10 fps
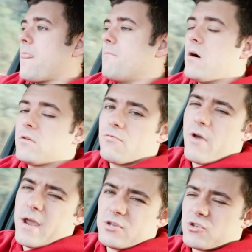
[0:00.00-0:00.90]
The model
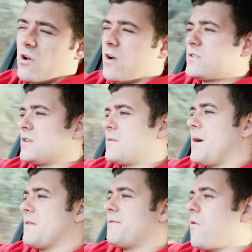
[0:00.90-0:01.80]
range starts at
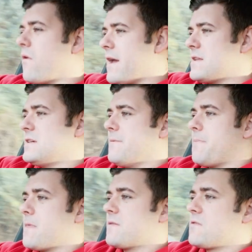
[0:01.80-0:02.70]
about 480,
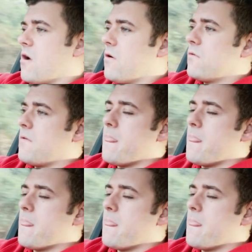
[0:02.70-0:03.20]
so